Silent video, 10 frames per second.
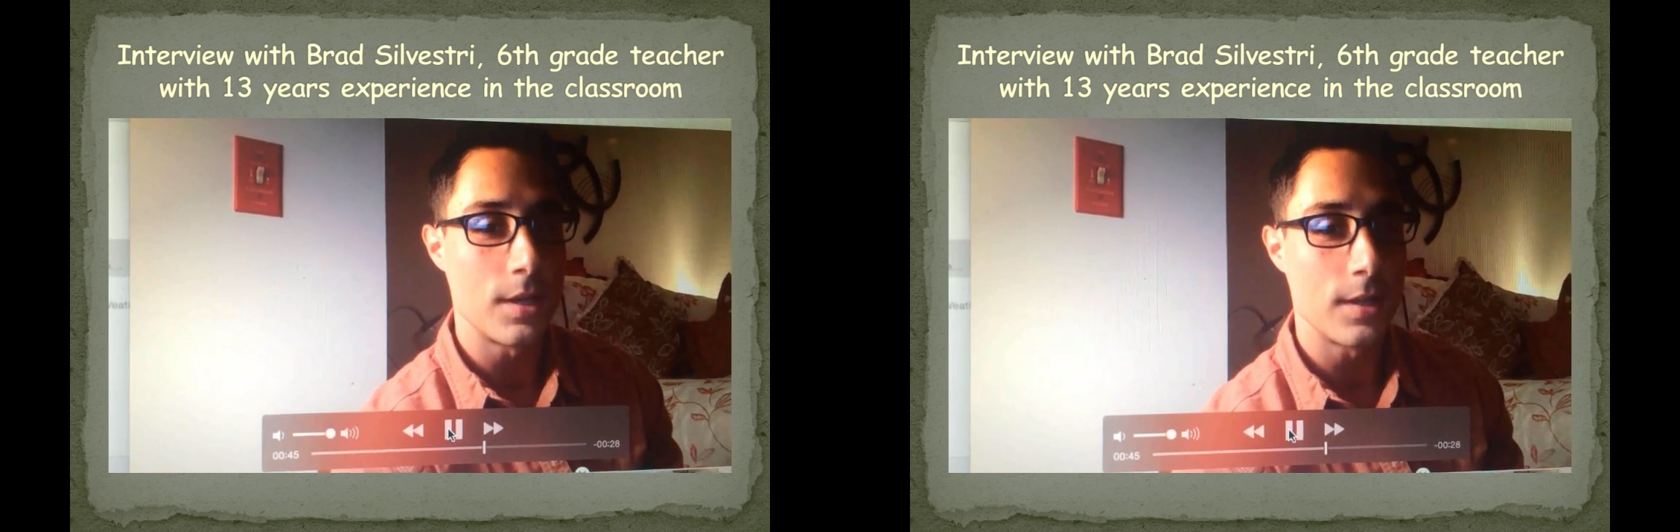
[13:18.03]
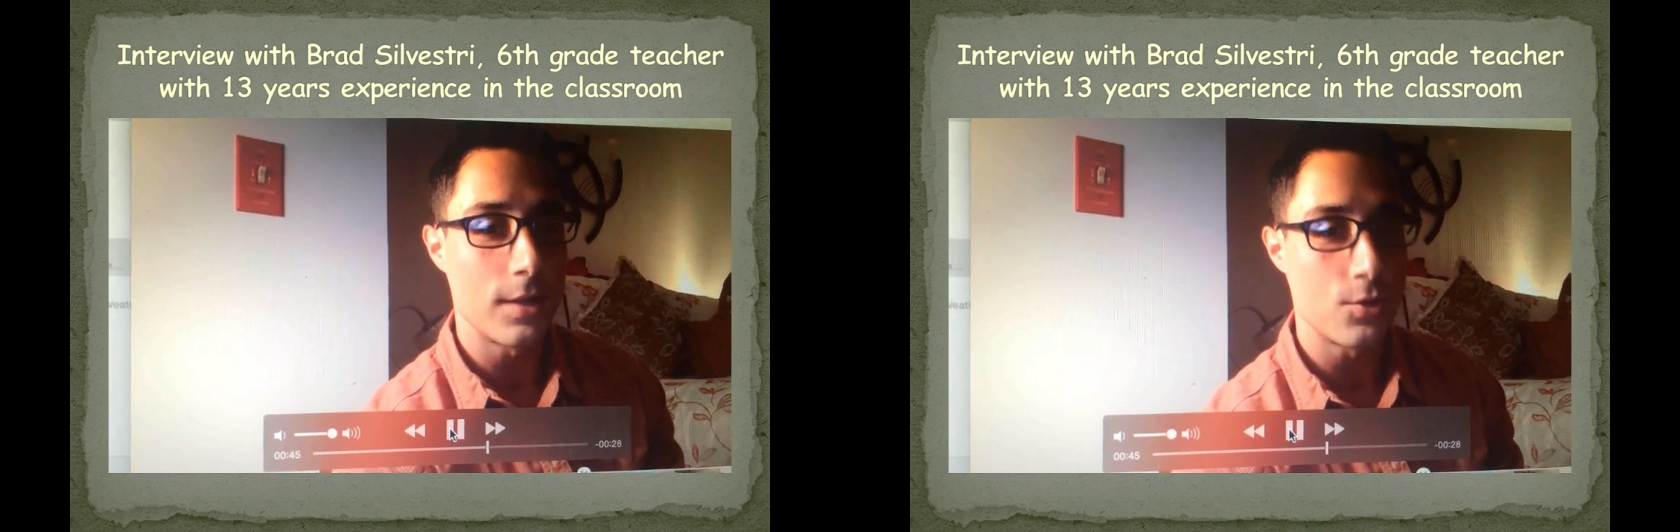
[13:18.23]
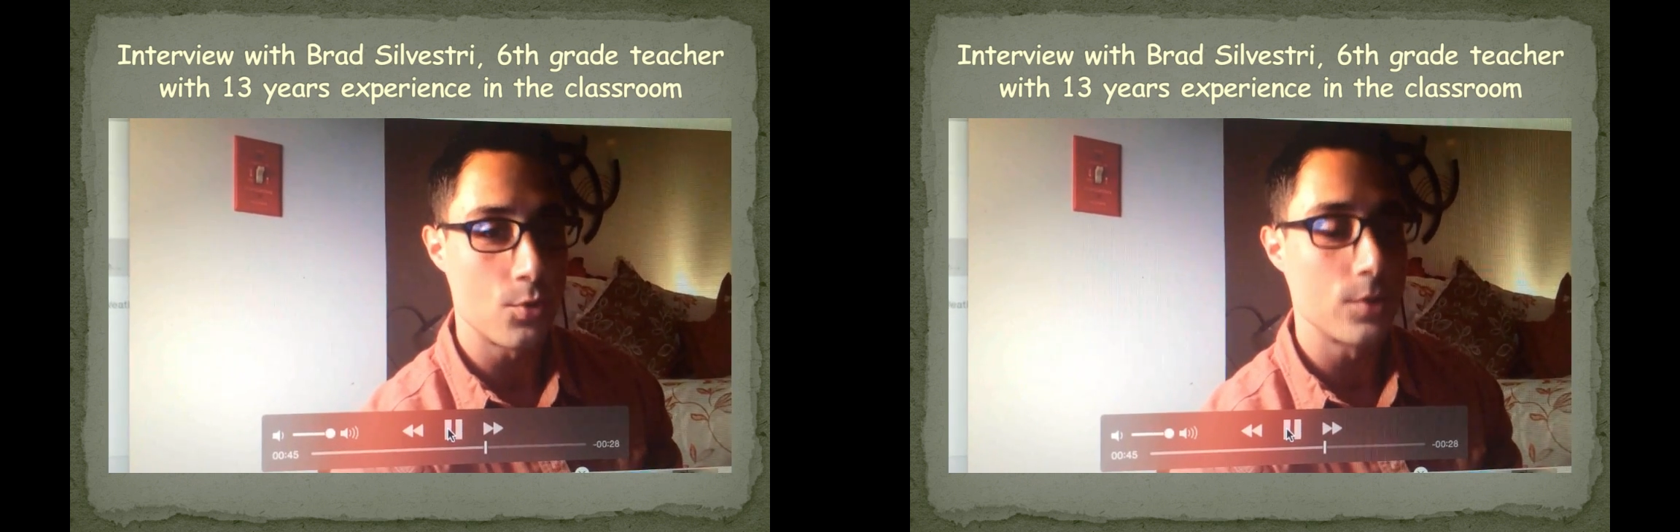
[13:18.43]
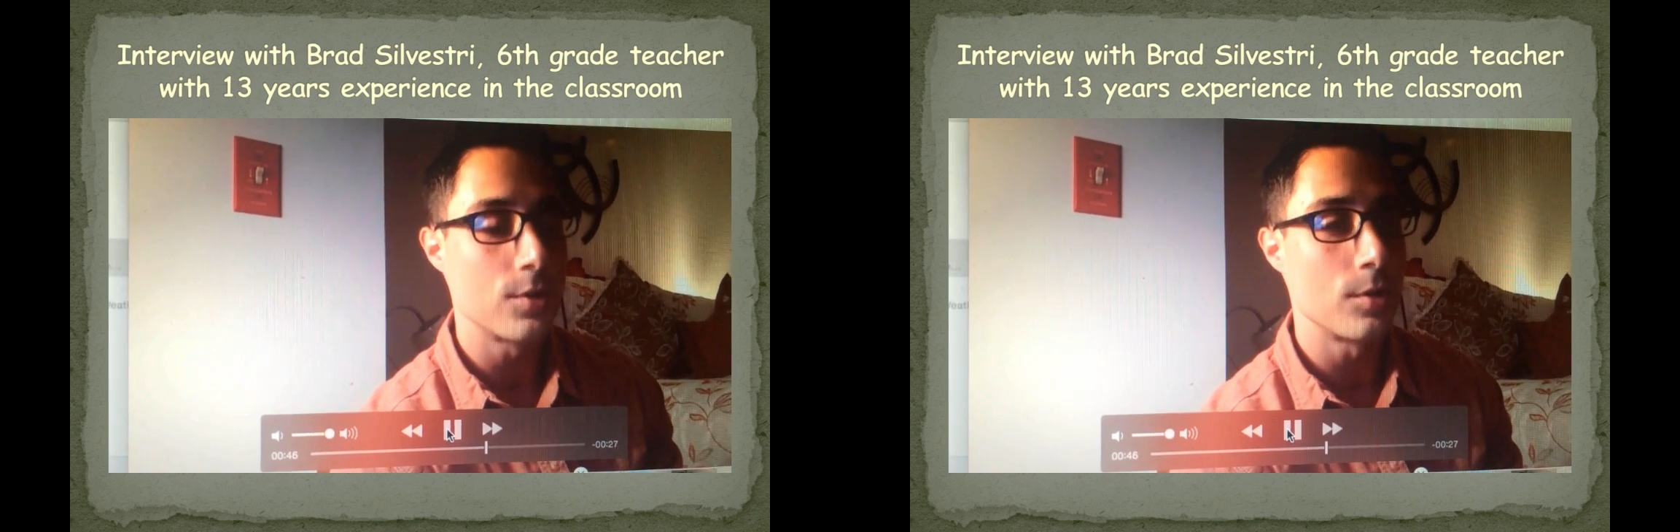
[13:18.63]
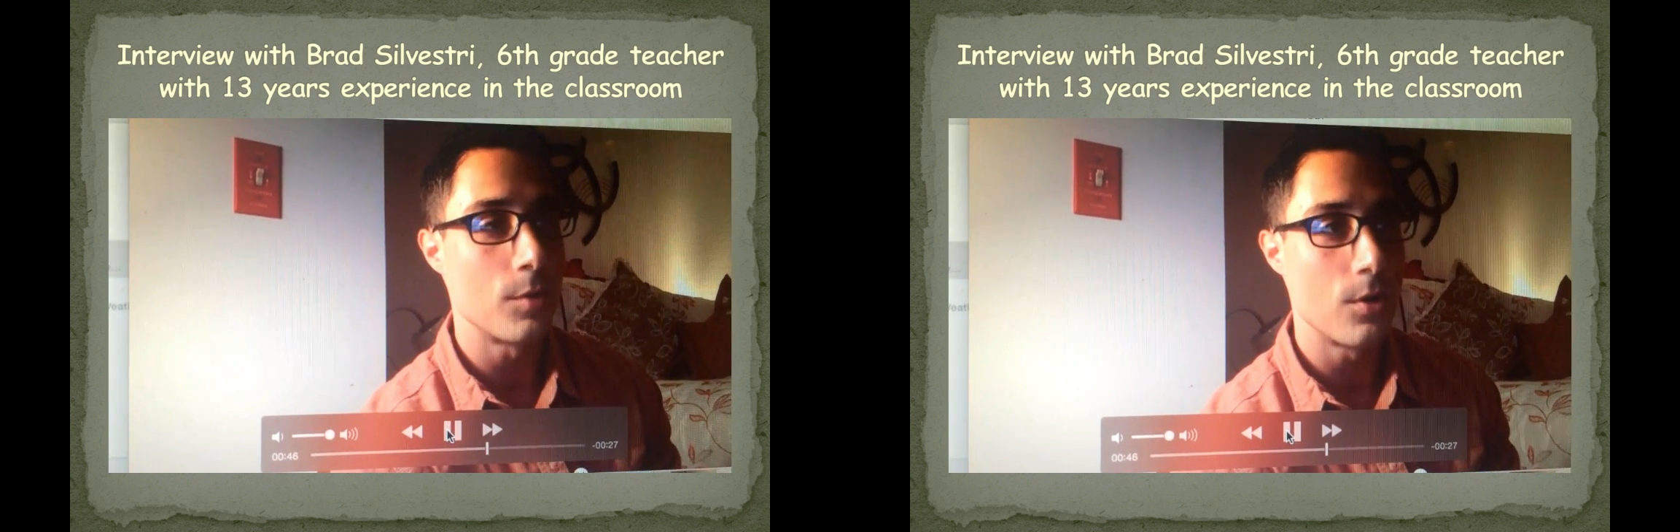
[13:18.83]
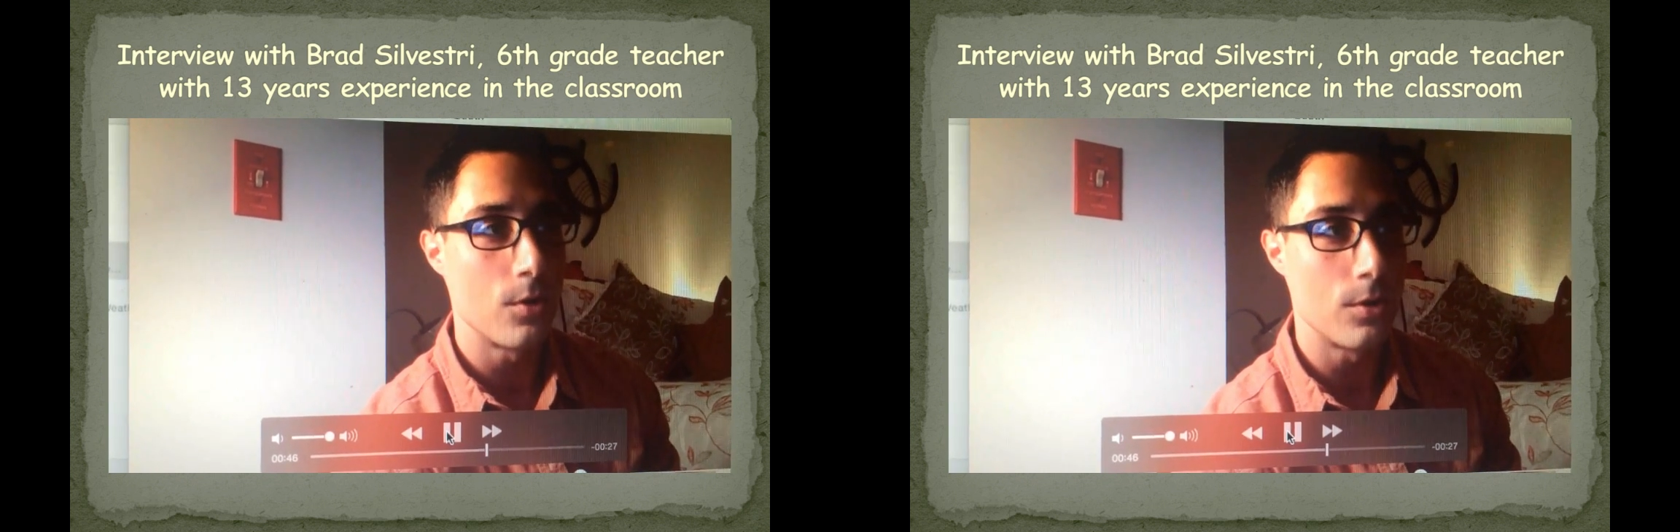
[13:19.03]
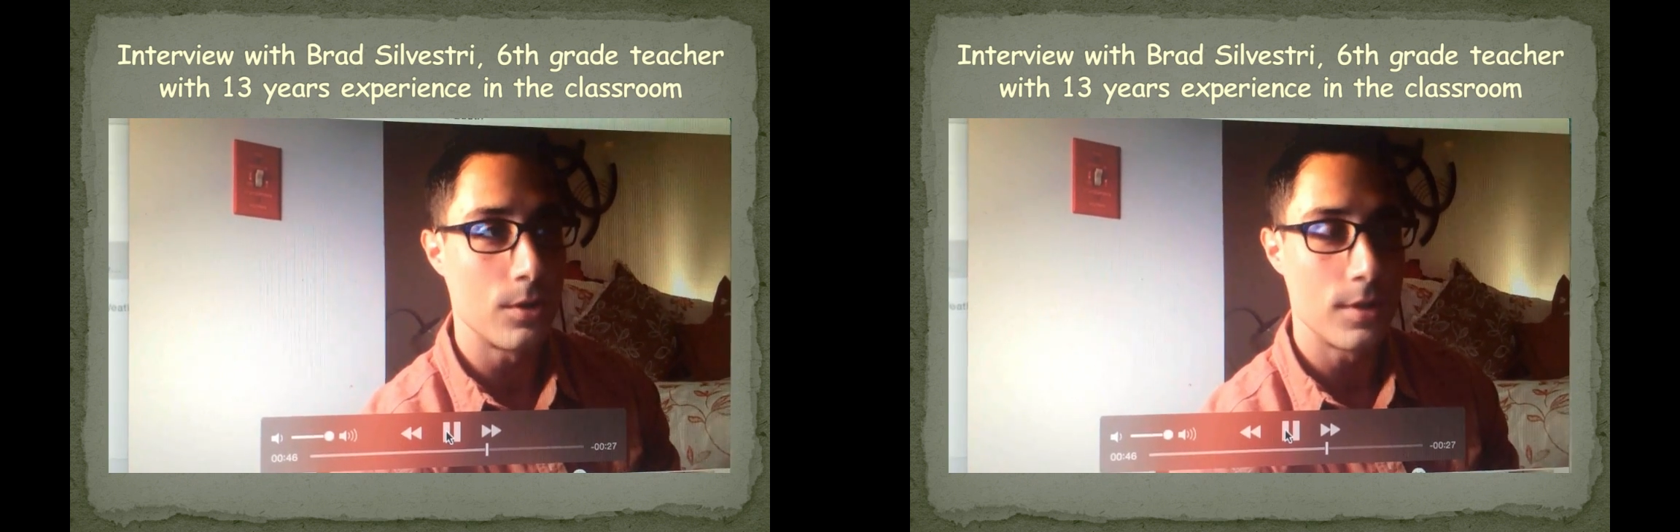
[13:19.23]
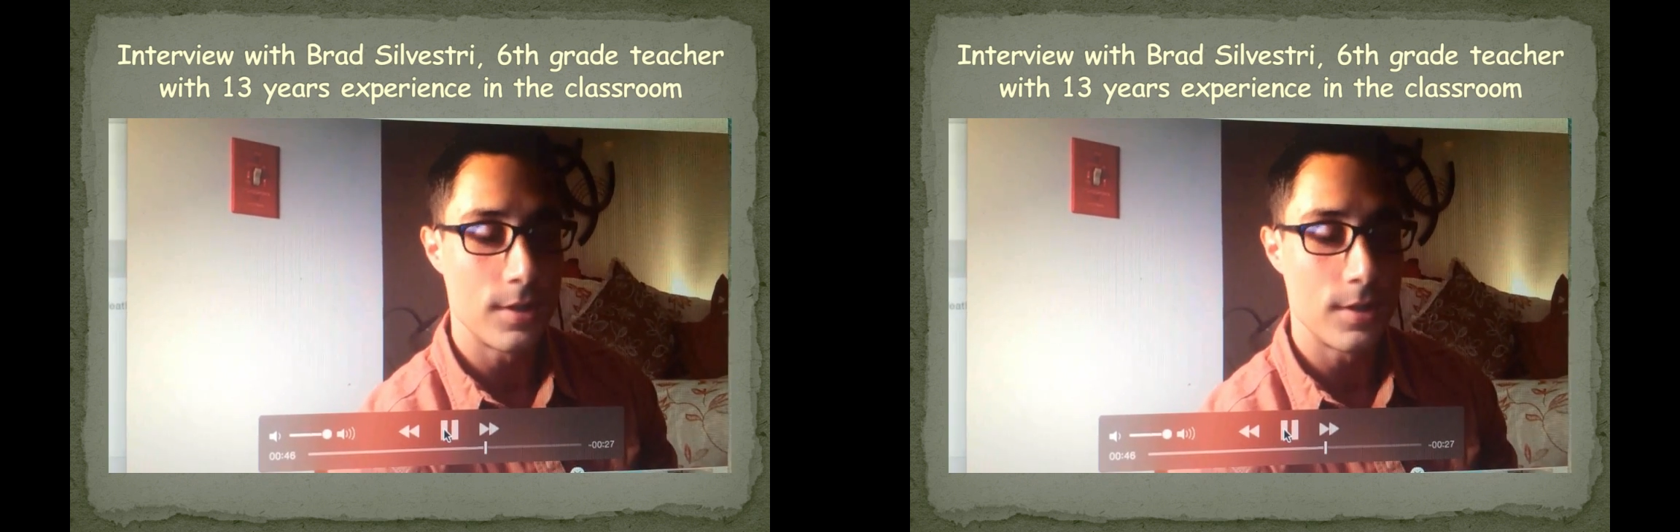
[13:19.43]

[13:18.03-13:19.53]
like a short-term goal.